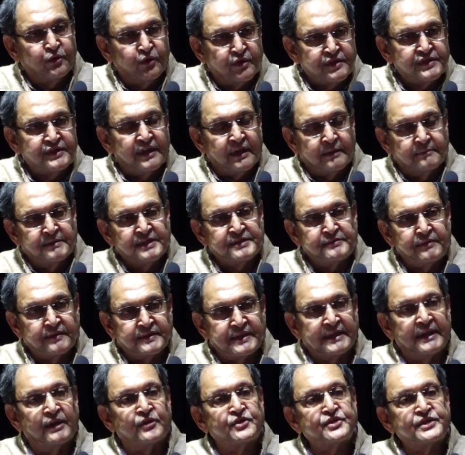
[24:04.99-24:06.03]
those karmas which
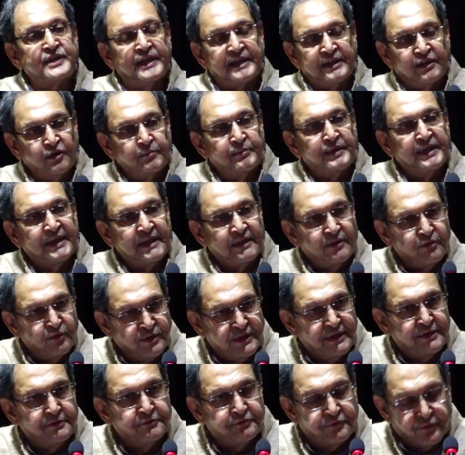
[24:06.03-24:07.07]
are now started to begin to
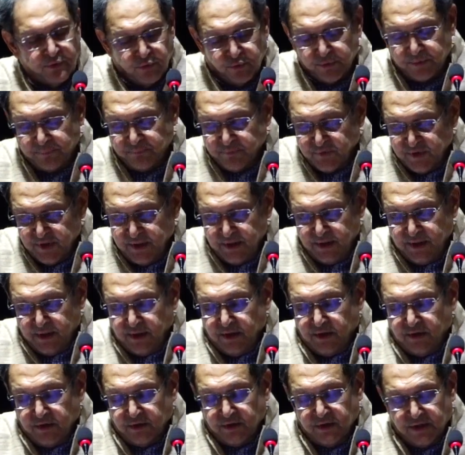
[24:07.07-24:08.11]
yield fruit,
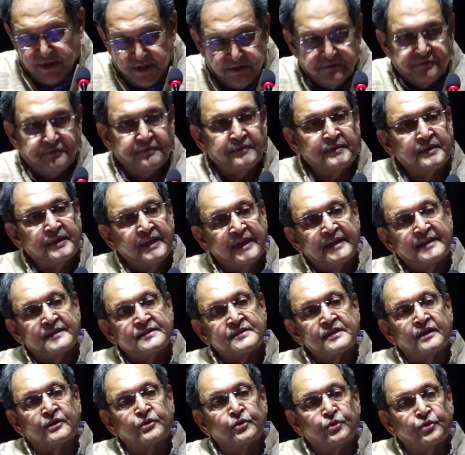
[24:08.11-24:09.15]
if there
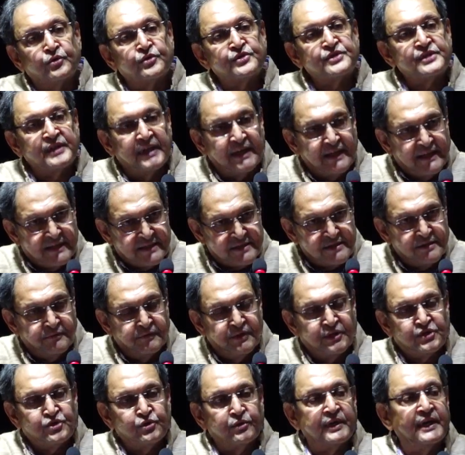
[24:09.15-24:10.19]
is a Guru's grace
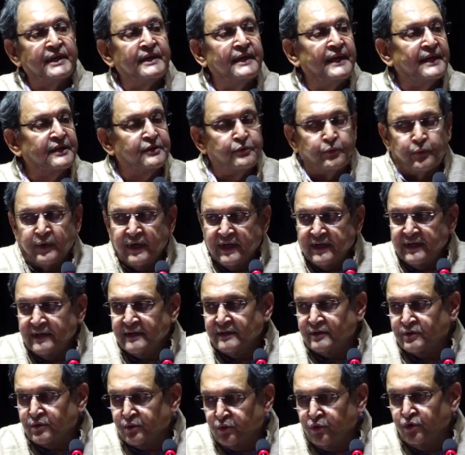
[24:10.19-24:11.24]
which you can acquire
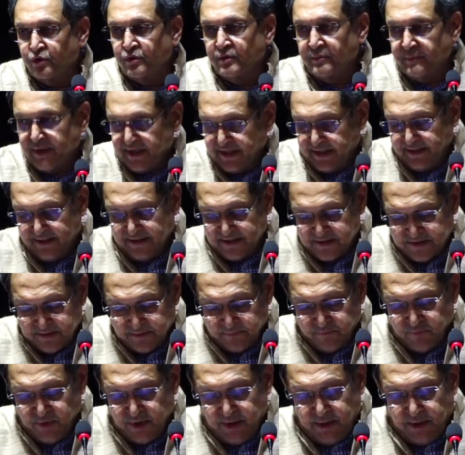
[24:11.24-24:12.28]
through
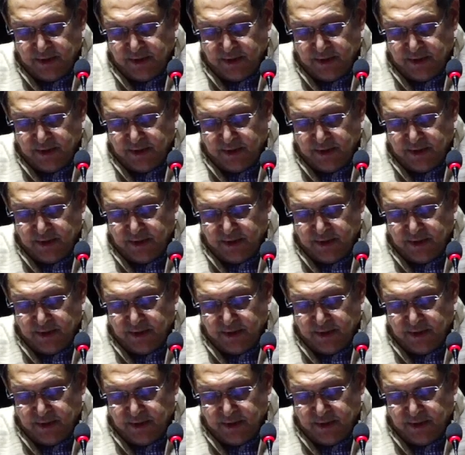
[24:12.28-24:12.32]
meditation,